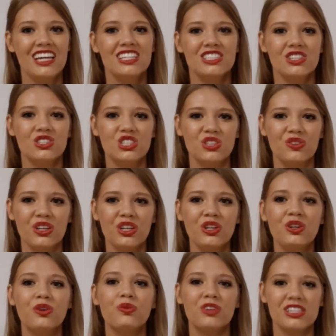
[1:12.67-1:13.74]
so doing
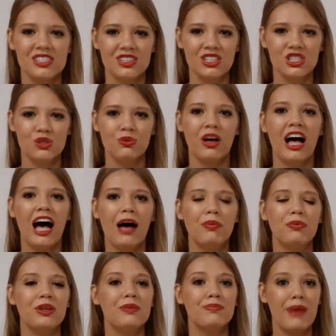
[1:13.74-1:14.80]
your research will help
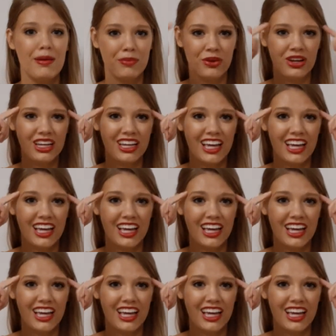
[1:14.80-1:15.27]
with memory